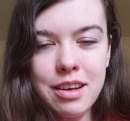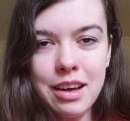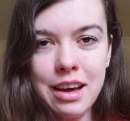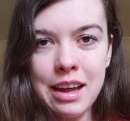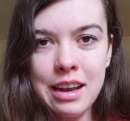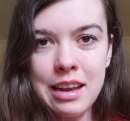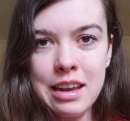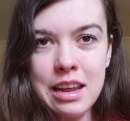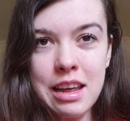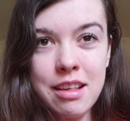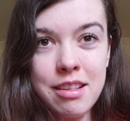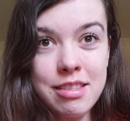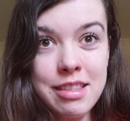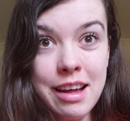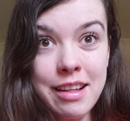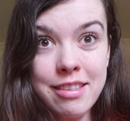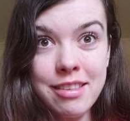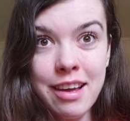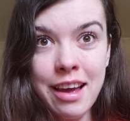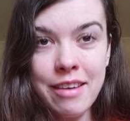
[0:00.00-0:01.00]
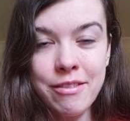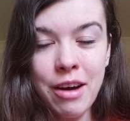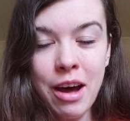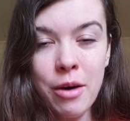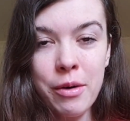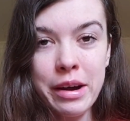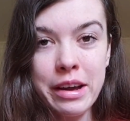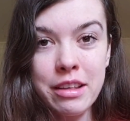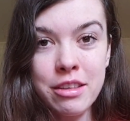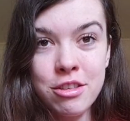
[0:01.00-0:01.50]
At least that's
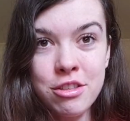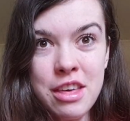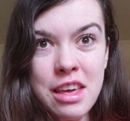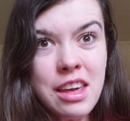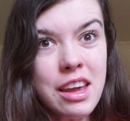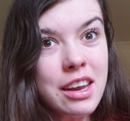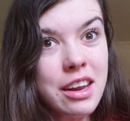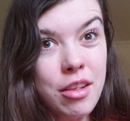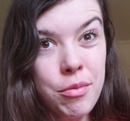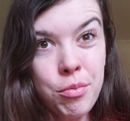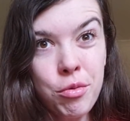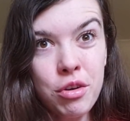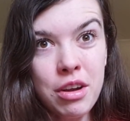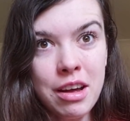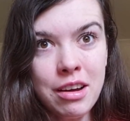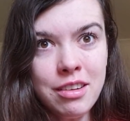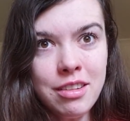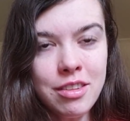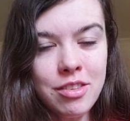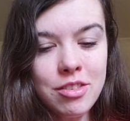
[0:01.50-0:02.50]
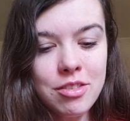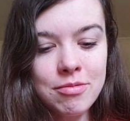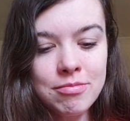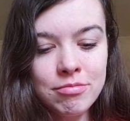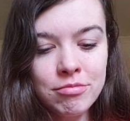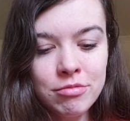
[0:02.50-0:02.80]
how I think it is pronounced.